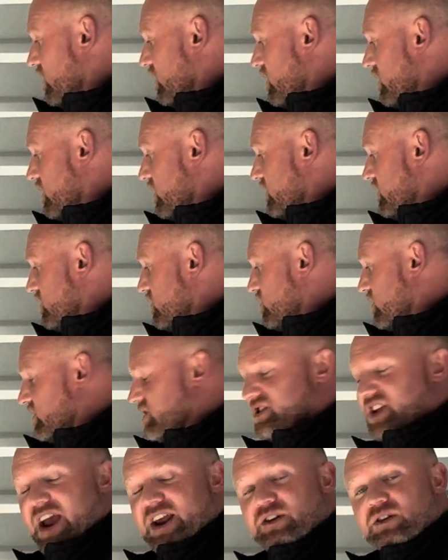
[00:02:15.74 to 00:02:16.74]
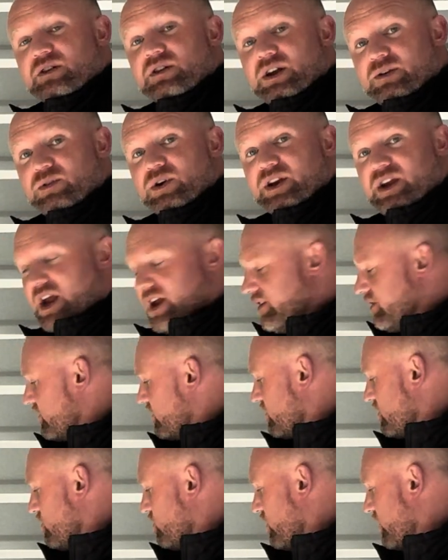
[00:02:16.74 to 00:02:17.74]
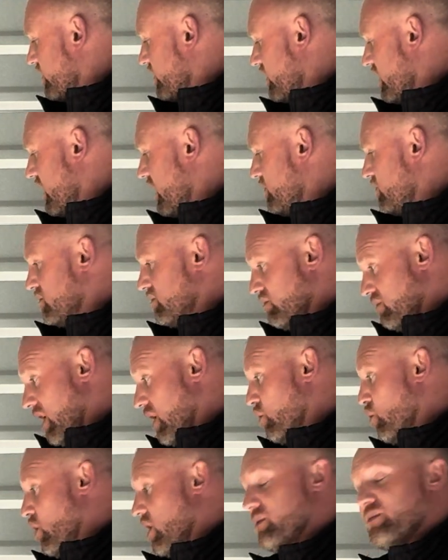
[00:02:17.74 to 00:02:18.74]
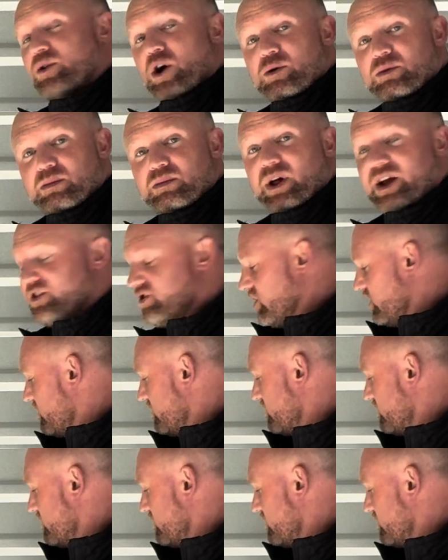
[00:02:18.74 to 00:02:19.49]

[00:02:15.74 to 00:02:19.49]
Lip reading: going to do a standard liver case with a 1 probe ablation.